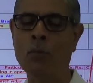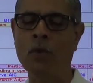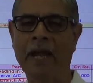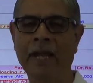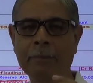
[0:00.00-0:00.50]

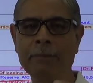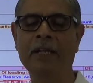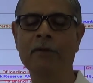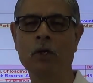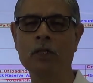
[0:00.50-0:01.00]
And if the
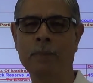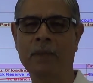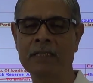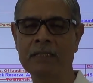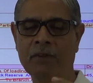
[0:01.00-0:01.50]
invoice
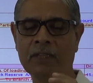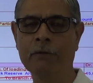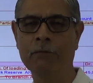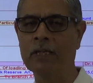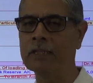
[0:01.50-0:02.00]
price with
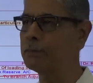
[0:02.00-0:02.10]
invoice